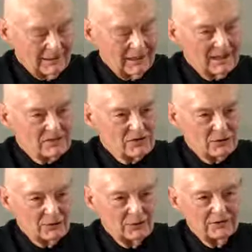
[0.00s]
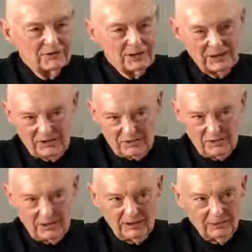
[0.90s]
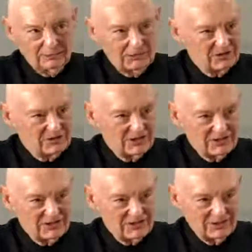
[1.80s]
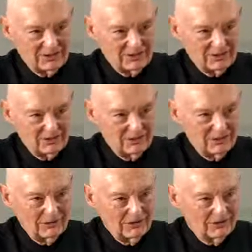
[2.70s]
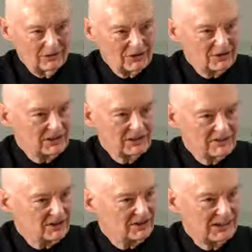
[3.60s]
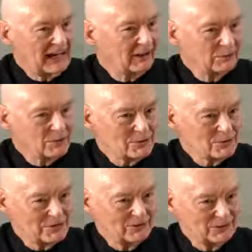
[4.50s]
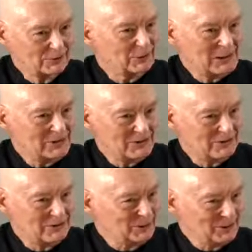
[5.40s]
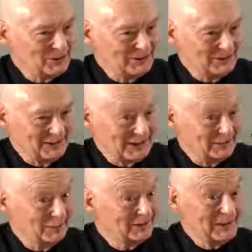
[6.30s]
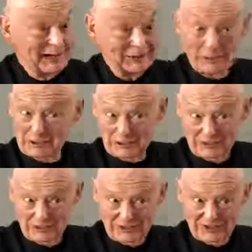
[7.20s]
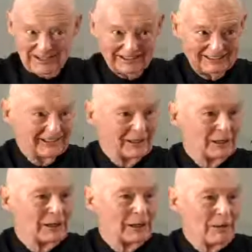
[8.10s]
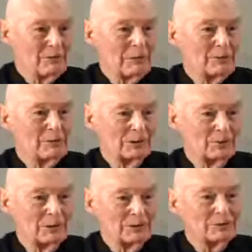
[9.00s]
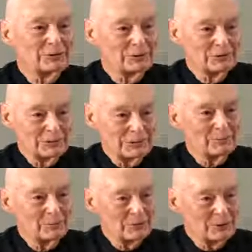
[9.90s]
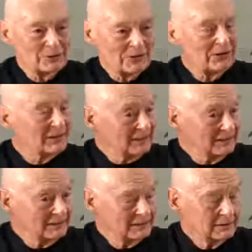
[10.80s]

has grown very smart to resist all the slings and arrows of outrageous fortune and all the aggressions that people want to impose on it.